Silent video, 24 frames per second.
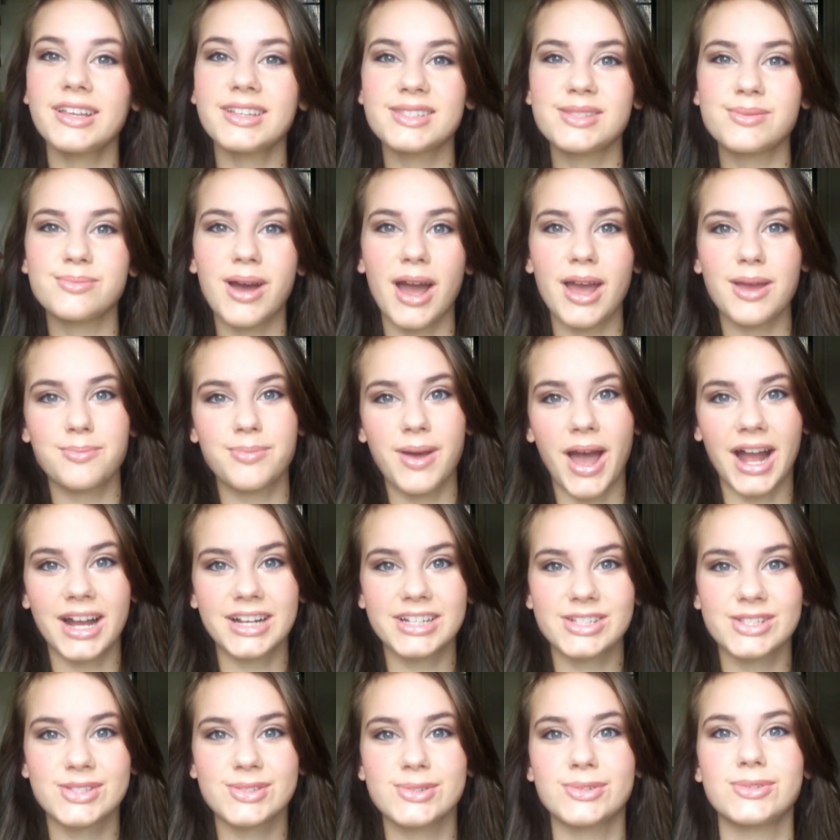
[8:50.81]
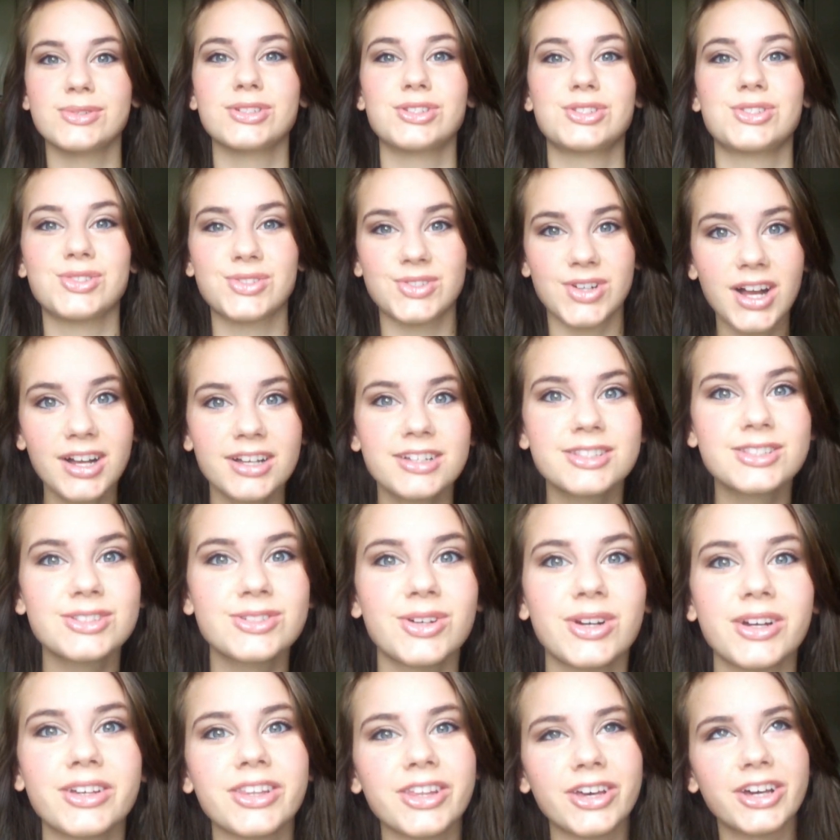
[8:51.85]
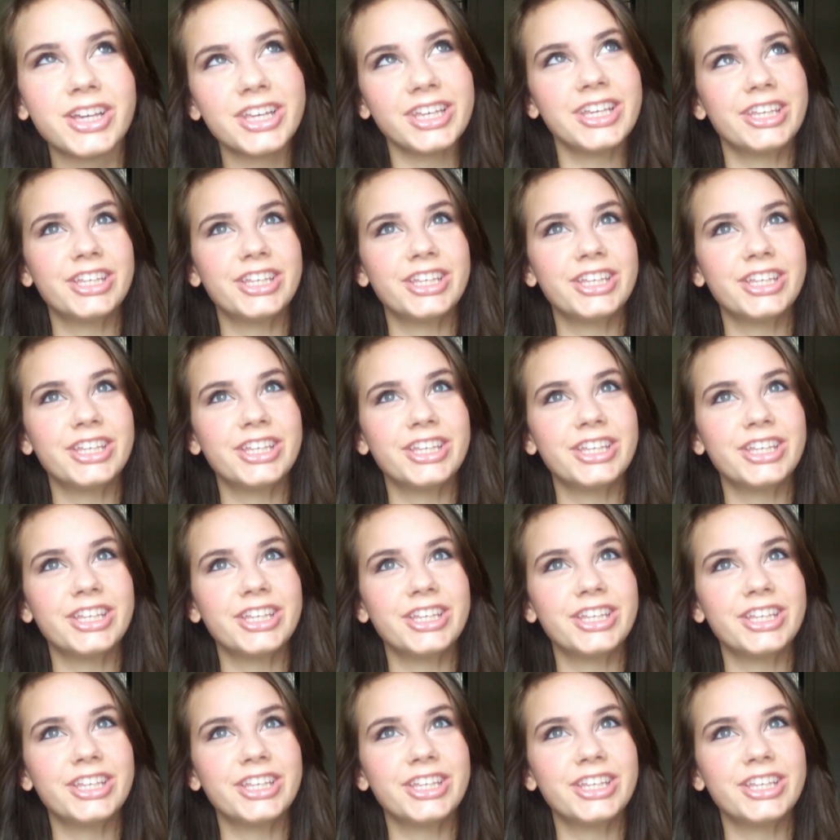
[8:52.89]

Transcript: is my back to school drugstore look.